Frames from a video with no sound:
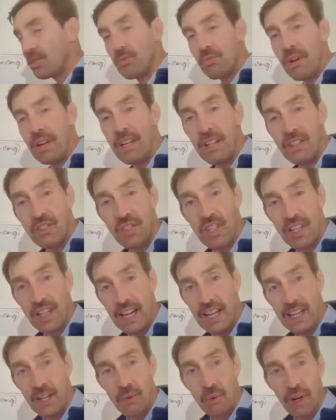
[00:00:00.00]
it's raining
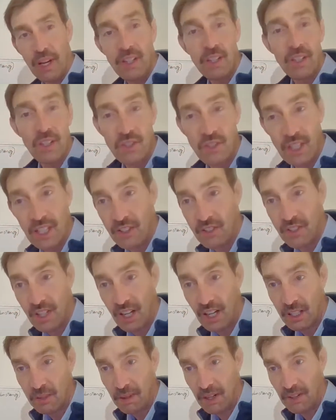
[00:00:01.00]
today anyway. Good day to
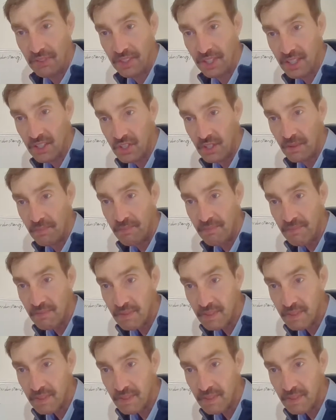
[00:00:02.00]
talk about this.